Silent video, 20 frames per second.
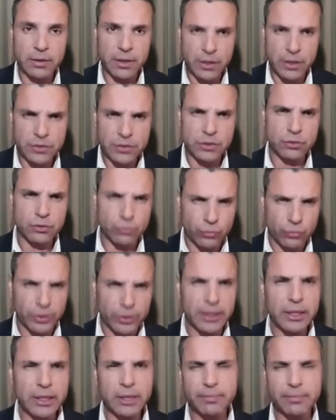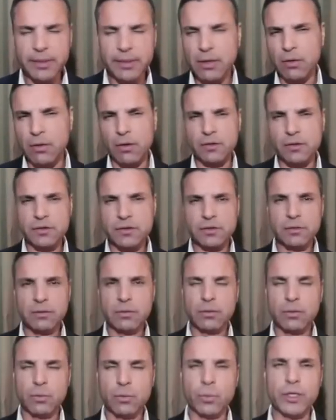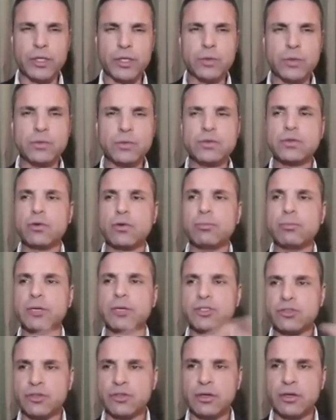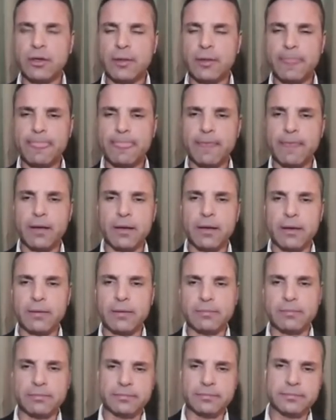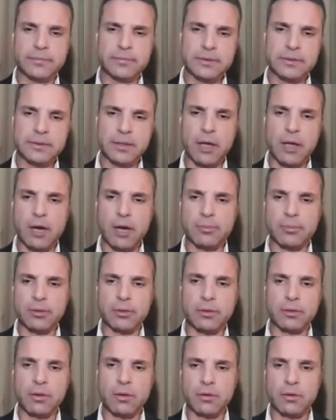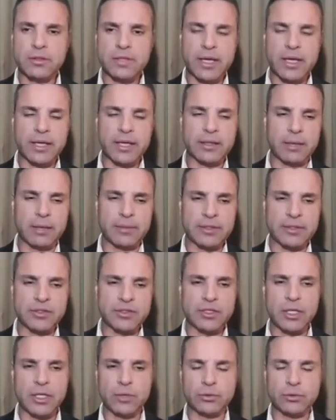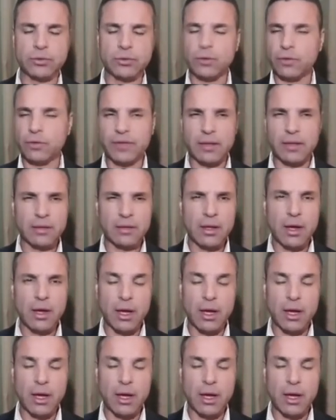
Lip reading: is it really because we use so much carbon oxide, CO2 and all that?